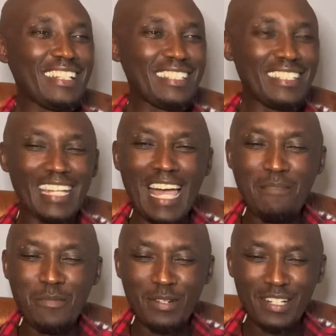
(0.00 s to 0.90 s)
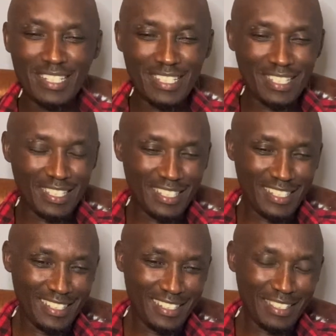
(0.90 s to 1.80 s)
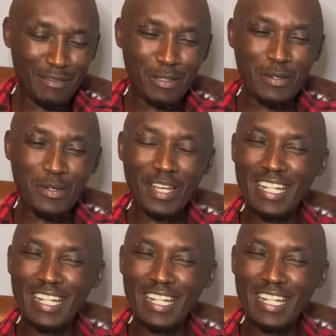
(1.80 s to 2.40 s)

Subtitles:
Diamond League. If you can